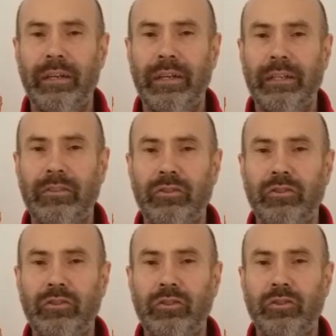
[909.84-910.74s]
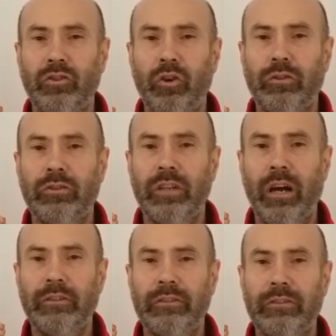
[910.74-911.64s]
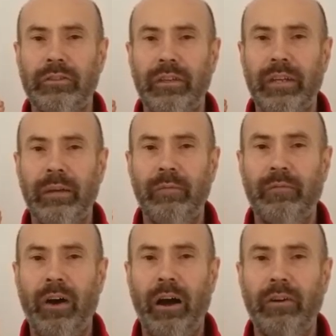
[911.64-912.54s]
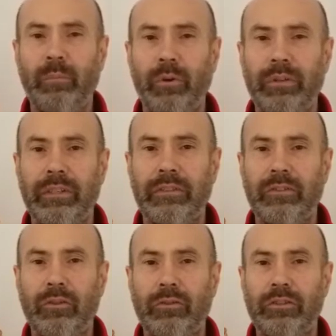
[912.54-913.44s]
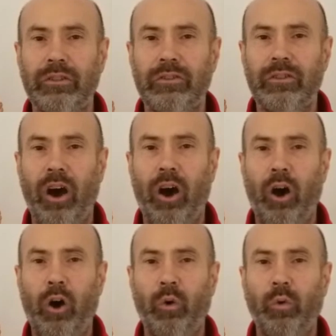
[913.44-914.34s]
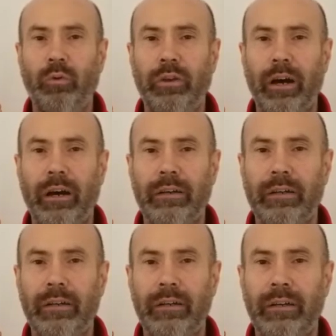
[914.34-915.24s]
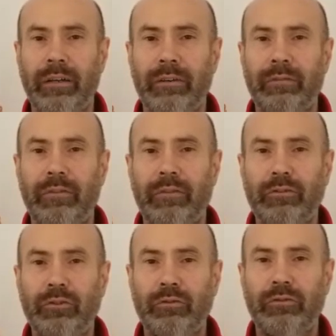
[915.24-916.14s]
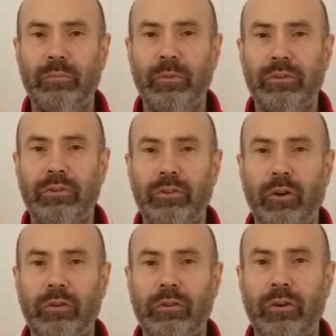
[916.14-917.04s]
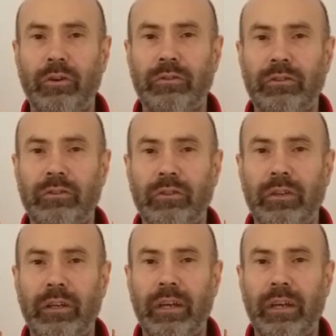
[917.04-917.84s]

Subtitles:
It's not just the environment, it's not just a holder for the nutriments and oxygen.